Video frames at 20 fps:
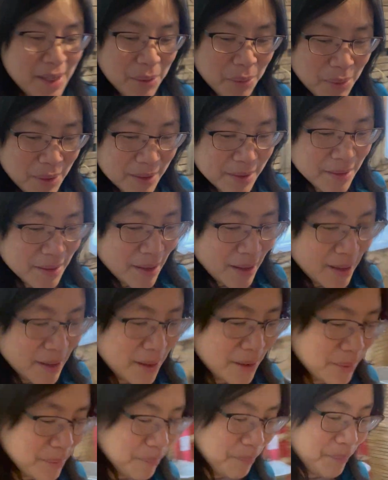one.
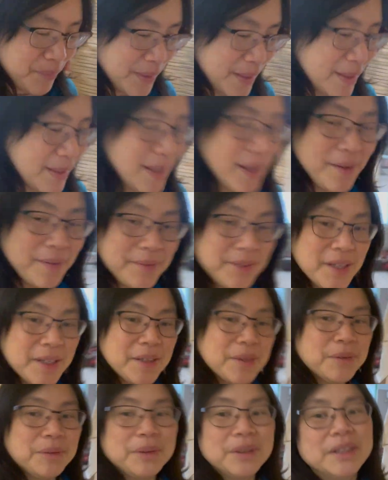Um, they've done
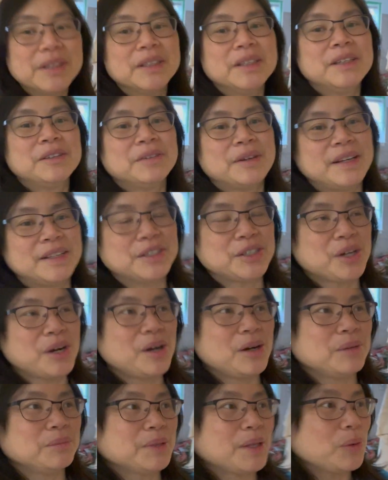a really great
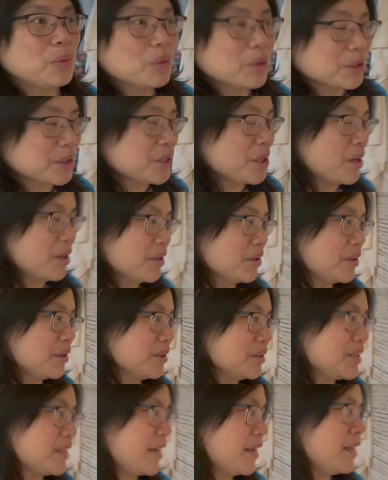job. They worked hard all
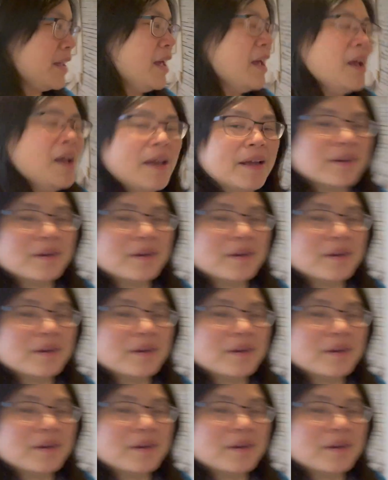day. And